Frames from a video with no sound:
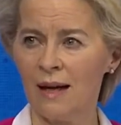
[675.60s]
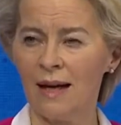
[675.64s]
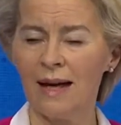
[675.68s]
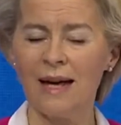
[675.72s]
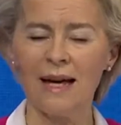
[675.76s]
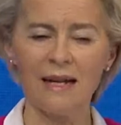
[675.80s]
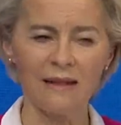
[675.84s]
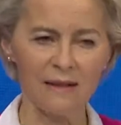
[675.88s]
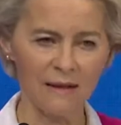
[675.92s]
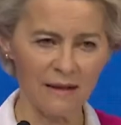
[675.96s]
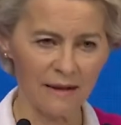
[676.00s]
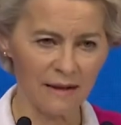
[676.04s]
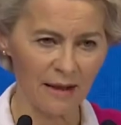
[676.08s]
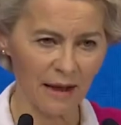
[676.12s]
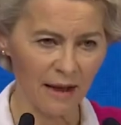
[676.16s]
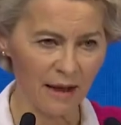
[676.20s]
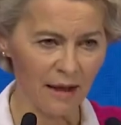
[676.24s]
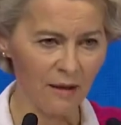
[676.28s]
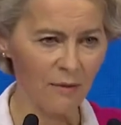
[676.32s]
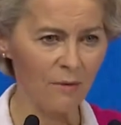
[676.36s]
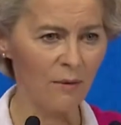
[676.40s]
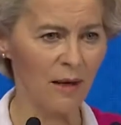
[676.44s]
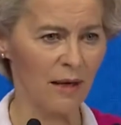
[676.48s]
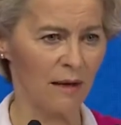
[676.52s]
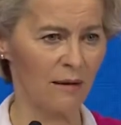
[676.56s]
as a
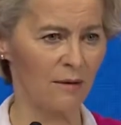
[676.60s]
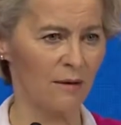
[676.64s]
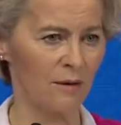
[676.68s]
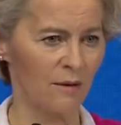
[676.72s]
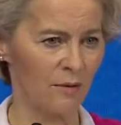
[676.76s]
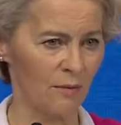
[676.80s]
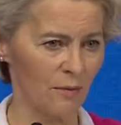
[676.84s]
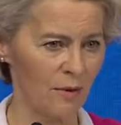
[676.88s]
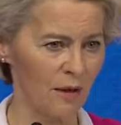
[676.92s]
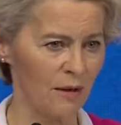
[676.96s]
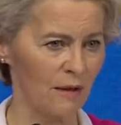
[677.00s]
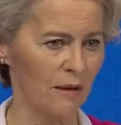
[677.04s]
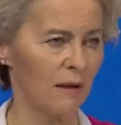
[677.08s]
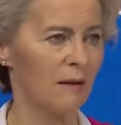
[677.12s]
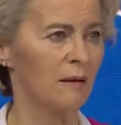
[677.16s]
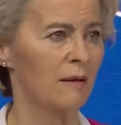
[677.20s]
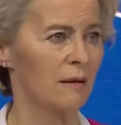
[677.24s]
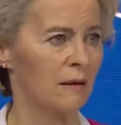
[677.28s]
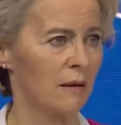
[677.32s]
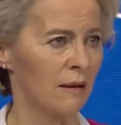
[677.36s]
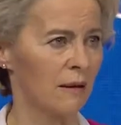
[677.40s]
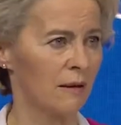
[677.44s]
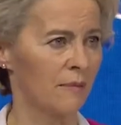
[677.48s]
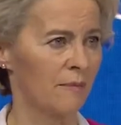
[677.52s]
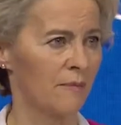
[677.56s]
direct
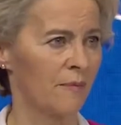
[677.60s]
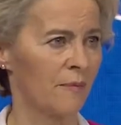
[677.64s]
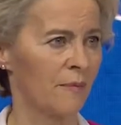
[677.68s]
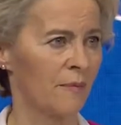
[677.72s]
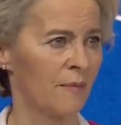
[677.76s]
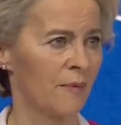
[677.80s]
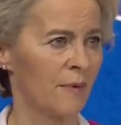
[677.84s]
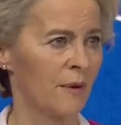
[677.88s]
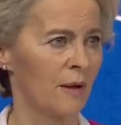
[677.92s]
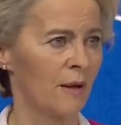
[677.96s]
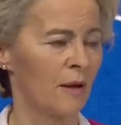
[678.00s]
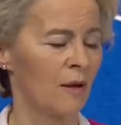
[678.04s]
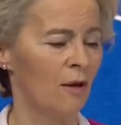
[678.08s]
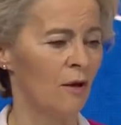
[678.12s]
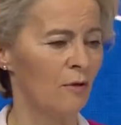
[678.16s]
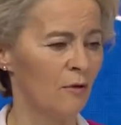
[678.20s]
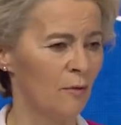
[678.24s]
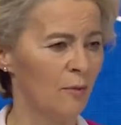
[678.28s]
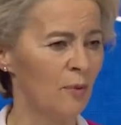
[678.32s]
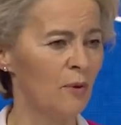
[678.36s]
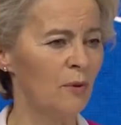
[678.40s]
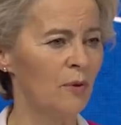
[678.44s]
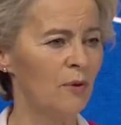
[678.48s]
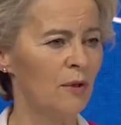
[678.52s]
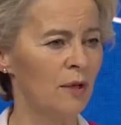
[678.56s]
result
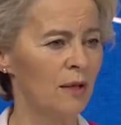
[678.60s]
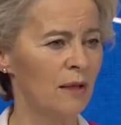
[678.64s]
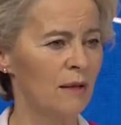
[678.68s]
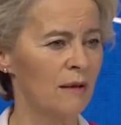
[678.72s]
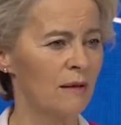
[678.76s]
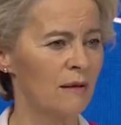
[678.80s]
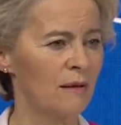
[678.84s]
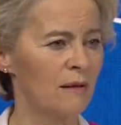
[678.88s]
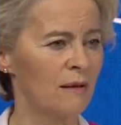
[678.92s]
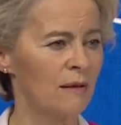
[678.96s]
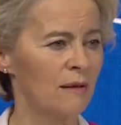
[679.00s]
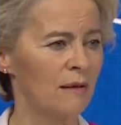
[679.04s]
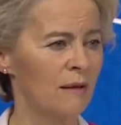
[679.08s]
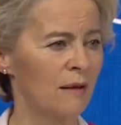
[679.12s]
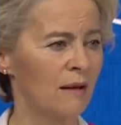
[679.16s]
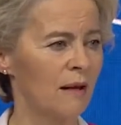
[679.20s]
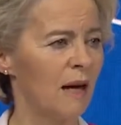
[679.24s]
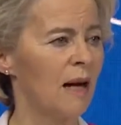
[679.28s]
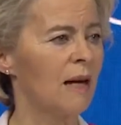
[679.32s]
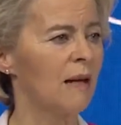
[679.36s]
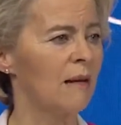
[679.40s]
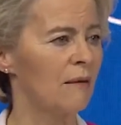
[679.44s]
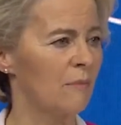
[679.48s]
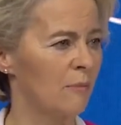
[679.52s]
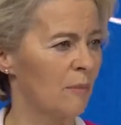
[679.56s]
of Putin's
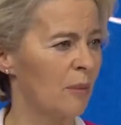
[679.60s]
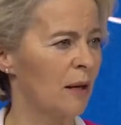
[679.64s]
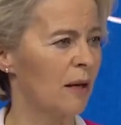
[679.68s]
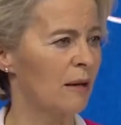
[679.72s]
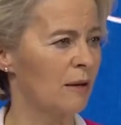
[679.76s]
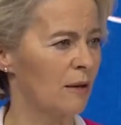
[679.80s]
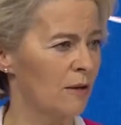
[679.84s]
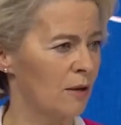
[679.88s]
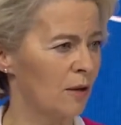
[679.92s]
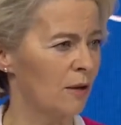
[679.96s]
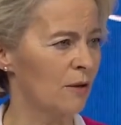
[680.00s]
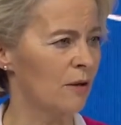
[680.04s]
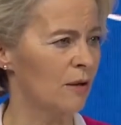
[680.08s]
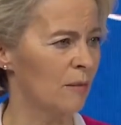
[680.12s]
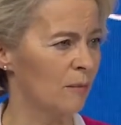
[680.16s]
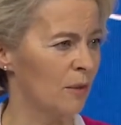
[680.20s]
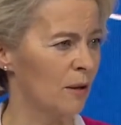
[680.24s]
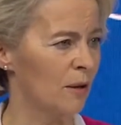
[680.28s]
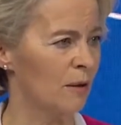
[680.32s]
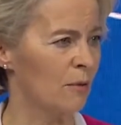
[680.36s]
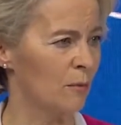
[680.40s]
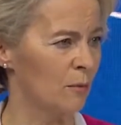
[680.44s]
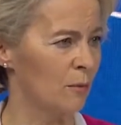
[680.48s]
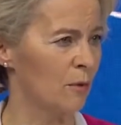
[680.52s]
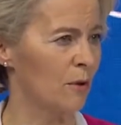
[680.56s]

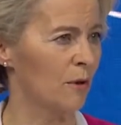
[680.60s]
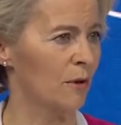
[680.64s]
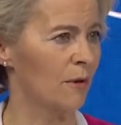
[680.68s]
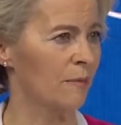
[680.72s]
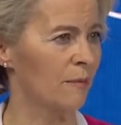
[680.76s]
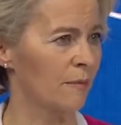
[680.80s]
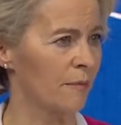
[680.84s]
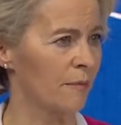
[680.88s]
unpardonable war.